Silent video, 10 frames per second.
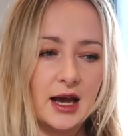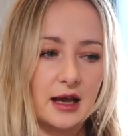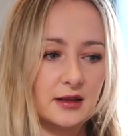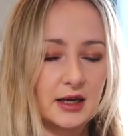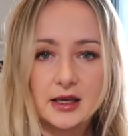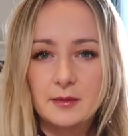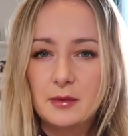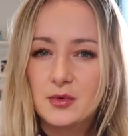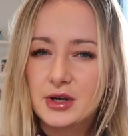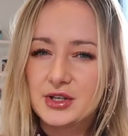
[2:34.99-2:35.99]
and then I think
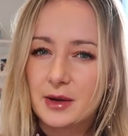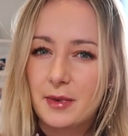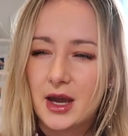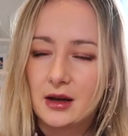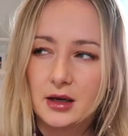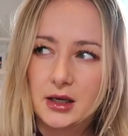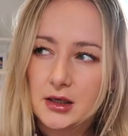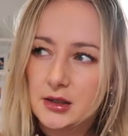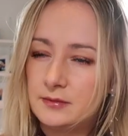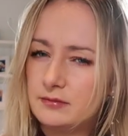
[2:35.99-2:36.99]
my mortgage I pay
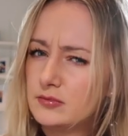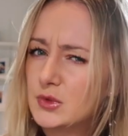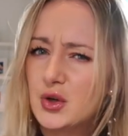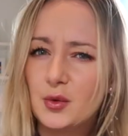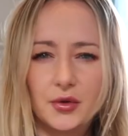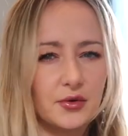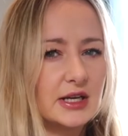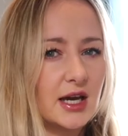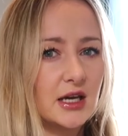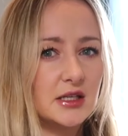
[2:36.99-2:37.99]
like 2 or
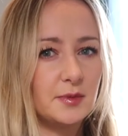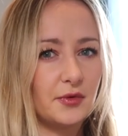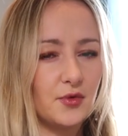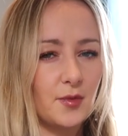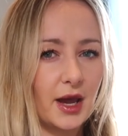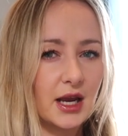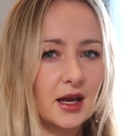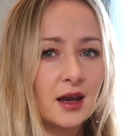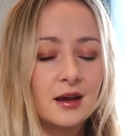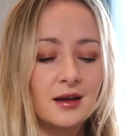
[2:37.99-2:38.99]
3 days before
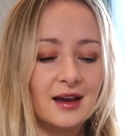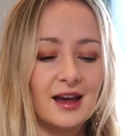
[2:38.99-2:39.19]
payday,